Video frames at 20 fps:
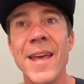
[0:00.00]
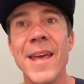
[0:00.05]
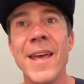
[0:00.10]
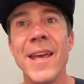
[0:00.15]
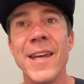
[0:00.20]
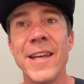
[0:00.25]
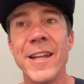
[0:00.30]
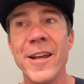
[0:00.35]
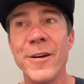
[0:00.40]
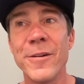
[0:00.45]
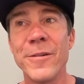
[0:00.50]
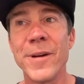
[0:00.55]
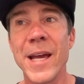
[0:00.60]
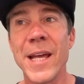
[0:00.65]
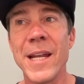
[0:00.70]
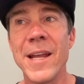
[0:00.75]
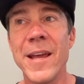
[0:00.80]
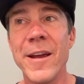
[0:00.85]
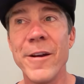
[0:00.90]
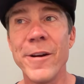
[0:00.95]
you know,
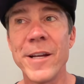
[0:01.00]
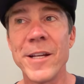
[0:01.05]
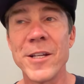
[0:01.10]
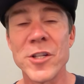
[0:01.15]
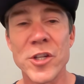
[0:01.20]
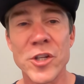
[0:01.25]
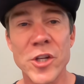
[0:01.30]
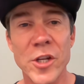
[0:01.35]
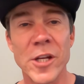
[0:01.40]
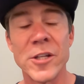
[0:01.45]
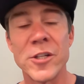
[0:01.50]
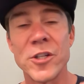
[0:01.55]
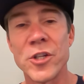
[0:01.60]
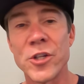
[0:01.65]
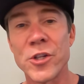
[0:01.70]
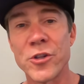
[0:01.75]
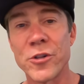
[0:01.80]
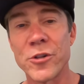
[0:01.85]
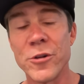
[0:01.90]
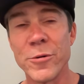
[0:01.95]
adhering
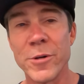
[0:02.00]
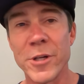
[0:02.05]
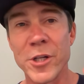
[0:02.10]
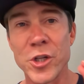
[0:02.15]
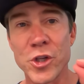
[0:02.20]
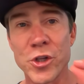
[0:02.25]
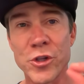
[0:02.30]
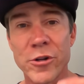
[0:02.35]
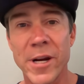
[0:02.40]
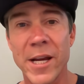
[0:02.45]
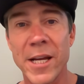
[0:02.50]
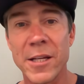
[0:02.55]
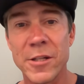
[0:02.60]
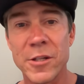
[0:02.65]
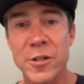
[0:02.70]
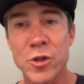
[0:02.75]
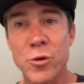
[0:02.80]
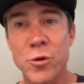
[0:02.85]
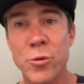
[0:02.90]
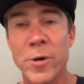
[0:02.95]
to a strict
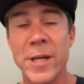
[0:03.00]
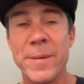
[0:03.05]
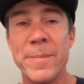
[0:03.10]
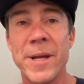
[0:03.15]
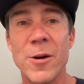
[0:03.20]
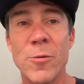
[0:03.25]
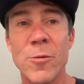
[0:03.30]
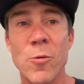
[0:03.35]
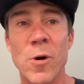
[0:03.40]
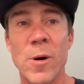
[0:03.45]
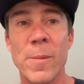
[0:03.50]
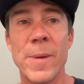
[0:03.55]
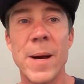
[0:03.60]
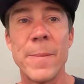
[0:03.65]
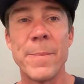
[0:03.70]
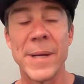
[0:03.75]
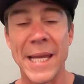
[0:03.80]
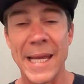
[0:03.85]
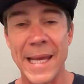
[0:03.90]
20-minute warm-up and